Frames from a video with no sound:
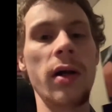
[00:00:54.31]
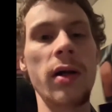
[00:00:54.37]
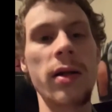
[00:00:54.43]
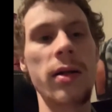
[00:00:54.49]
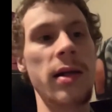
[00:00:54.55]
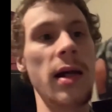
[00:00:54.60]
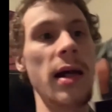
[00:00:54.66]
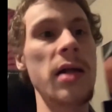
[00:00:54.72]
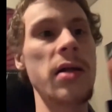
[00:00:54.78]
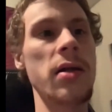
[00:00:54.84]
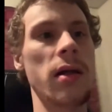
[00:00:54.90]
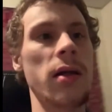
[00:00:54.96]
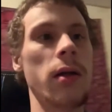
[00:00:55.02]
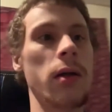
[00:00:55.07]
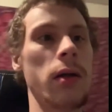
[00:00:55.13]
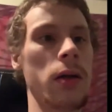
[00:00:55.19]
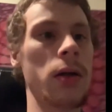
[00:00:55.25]
It tastes
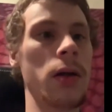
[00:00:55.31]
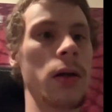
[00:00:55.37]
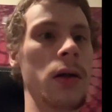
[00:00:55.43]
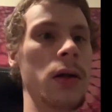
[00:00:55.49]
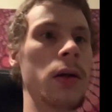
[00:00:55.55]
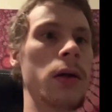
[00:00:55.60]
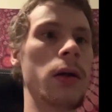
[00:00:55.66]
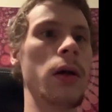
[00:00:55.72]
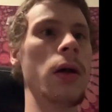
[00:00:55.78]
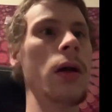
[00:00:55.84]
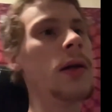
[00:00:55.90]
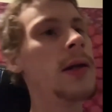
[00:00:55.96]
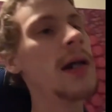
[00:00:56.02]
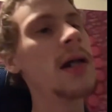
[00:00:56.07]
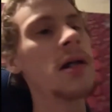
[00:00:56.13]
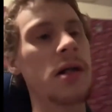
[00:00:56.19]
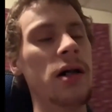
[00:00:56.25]
it
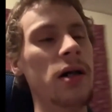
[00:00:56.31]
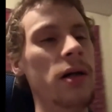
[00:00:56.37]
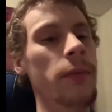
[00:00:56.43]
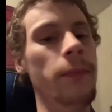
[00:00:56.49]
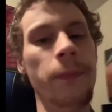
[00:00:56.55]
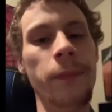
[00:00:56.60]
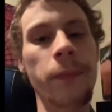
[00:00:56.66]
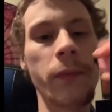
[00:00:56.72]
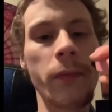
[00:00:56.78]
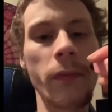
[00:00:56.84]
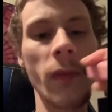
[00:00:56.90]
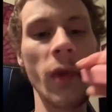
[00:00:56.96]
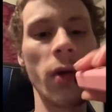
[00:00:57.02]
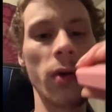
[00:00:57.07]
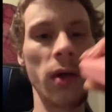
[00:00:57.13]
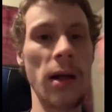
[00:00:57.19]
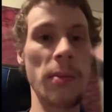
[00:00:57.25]
tastes good.
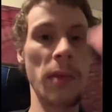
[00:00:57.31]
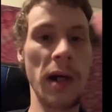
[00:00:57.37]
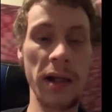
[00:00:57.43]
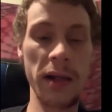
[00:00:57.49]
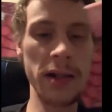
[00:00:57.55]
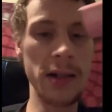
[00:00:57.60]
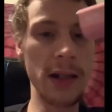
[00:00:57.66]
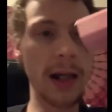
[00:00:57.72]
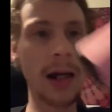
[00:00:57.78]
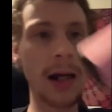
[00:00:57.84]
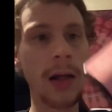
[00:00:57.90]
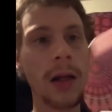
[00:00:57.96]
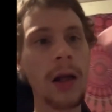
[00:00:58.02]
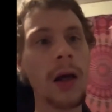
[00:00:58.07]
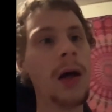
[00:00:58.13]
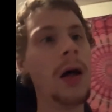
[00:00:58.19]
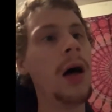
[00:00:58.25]
Would I buy this again?
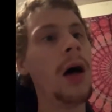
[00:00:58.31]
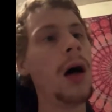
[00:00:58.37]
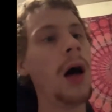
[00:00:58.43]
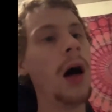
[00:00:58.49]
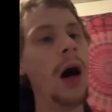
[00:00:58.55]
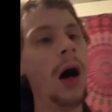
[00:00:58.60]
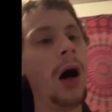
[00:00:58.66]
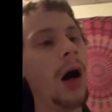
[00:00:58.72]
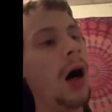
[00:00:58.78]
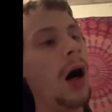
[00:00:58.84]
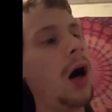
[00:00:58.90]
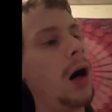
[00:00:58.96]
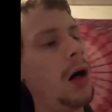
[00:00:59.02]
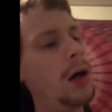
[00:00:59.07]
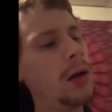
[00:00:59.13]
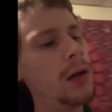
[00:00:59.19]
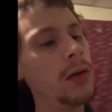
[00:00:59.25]
Uh
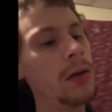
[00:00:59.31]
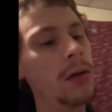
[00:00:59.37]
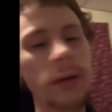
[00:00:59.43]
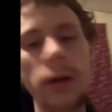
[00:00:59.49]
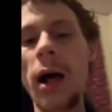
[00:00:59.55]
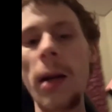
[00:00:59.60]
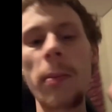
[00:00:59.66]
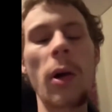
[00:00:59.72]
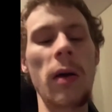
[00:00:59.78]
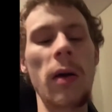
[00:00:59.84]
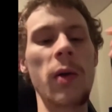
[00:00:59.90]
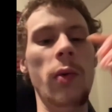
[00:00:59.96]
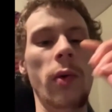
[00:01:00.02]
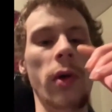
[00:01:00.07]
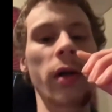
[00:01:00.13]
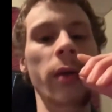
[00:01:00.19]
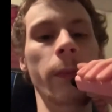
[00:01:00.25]
I probably
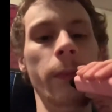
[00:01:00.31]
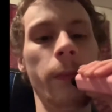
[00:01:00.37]
would.